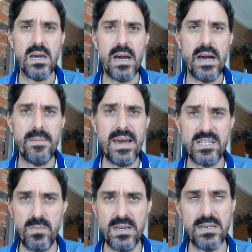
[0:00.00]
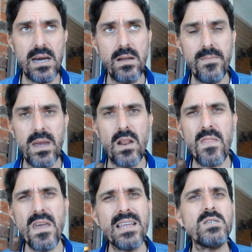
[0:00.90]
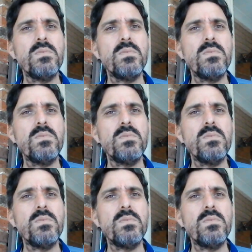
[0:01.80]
has a pigtail, and I think that's